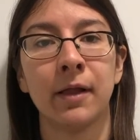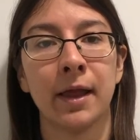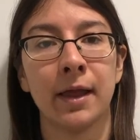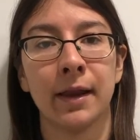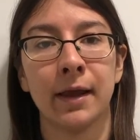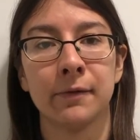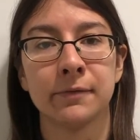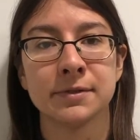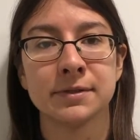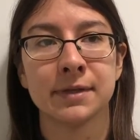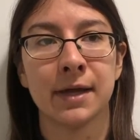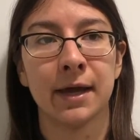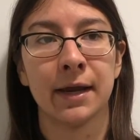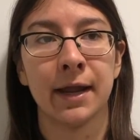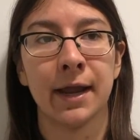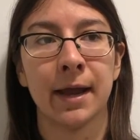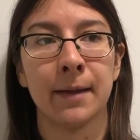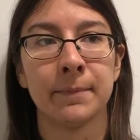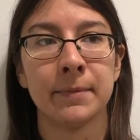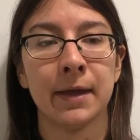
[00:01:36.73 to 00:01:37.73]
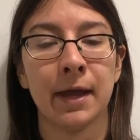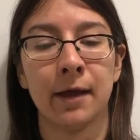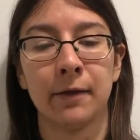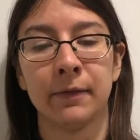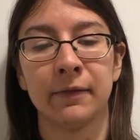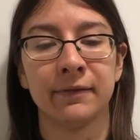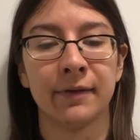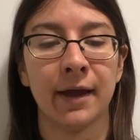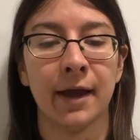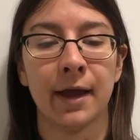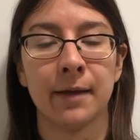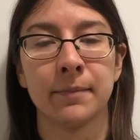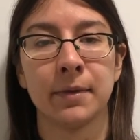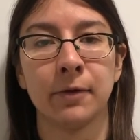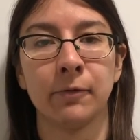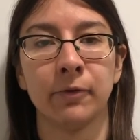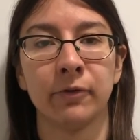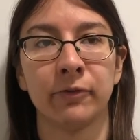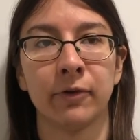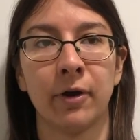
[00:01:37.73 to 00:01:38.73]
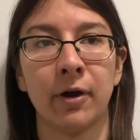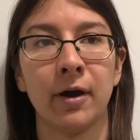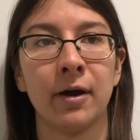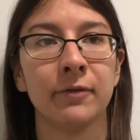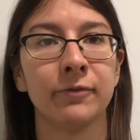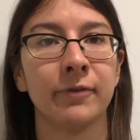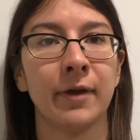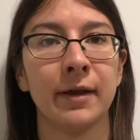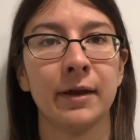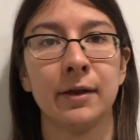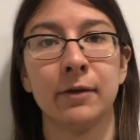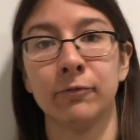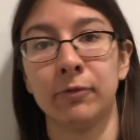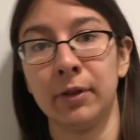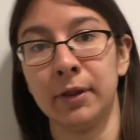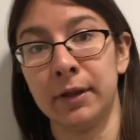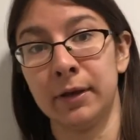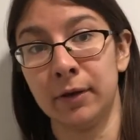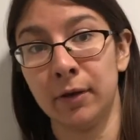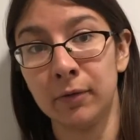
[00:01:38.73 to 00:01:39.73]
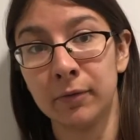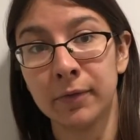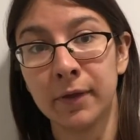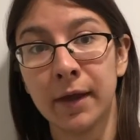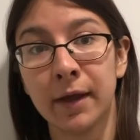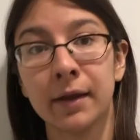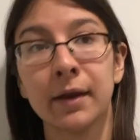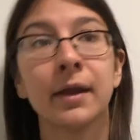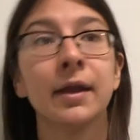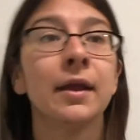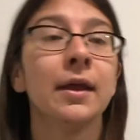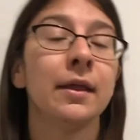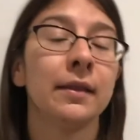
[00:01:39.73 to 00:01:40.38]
and I was not happy how the timing was off. I didn't really know that.